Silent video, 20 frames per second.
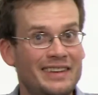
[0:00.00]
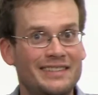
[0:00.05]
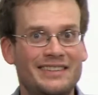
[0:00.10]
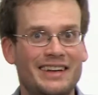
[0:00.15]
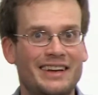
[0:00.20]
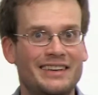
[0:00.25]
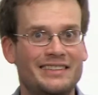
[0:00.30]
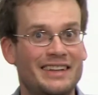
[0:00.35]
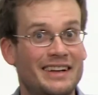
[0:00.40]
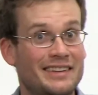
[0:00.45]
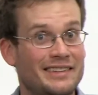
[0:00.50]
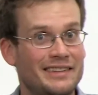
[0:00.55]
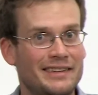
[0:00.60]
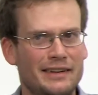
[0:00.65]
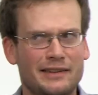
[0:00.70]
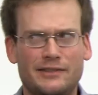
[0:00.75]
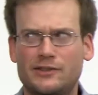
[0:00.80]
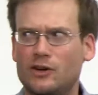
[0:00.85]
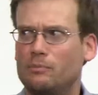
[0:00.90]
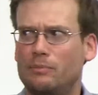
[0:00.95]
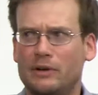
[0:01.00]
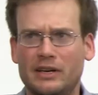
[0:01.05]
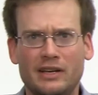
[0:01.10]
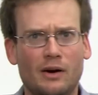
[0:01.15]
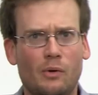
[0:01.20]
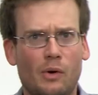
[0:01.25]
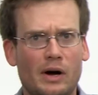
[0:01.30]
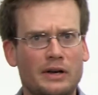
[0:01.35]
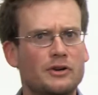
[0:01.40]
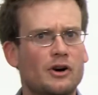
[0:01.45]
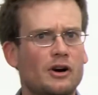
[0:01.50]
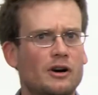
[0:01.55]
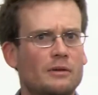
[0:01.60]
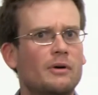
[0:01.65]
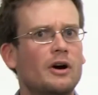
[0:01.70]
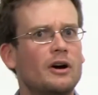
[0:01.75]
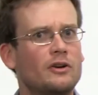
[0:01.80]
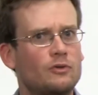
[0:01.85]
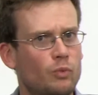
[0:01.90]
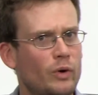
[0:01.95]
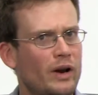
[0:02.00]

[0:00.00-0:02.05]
These days, that's an insult. But you know what, Karl Marx?